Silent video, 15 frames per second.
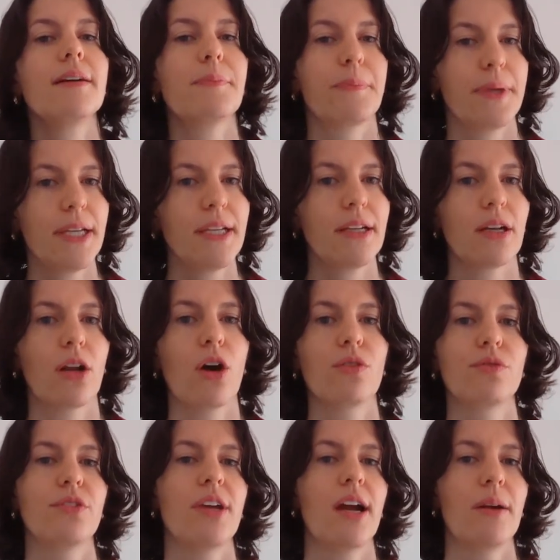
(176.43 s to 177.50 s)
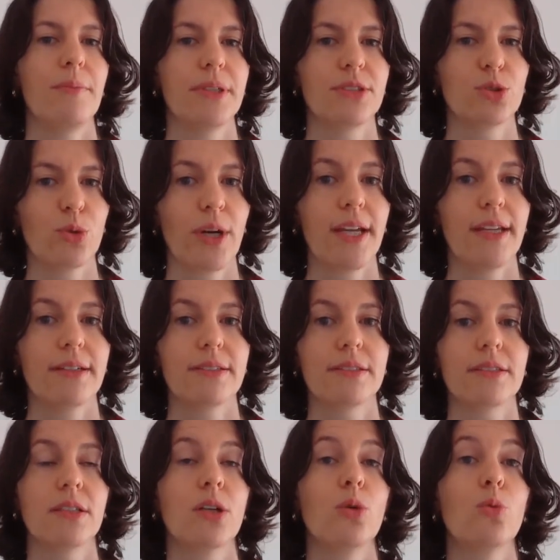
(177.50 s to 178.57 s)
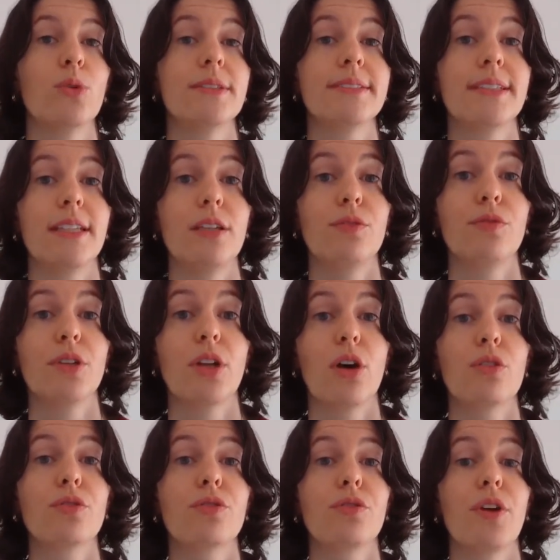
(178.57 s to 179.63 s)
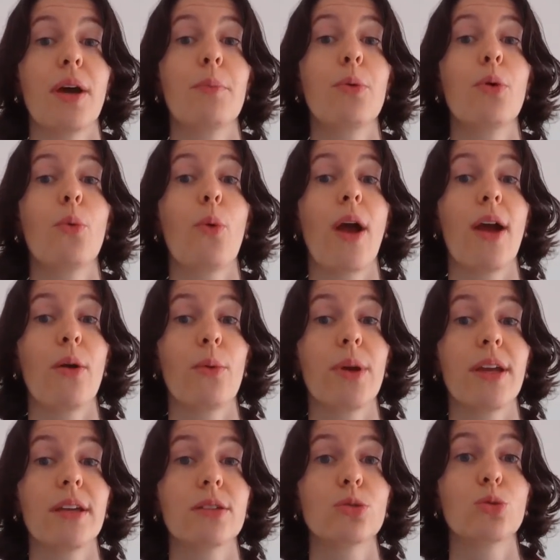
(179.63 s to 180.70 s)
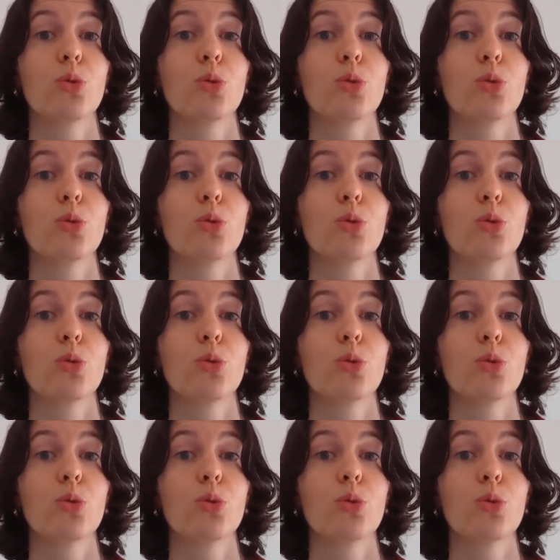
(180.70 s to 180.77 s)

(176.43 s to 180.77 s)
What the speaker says: The opinion of the arbitrator was given on February